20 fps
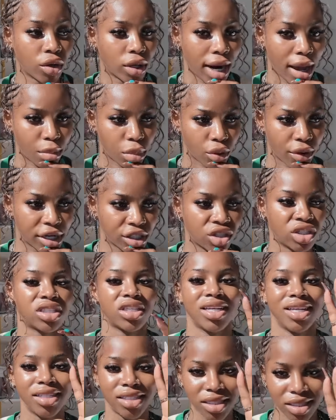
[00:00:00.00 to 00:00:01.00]

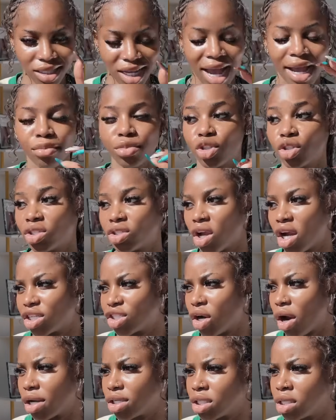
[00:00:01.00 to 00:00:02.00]
collaborations, it's time to start
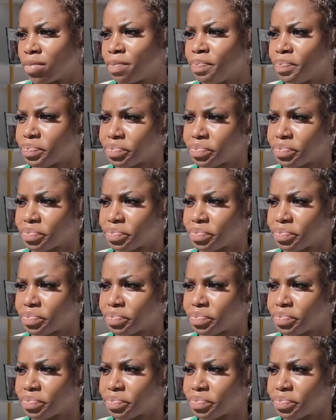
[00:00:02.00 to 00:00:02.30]
charging.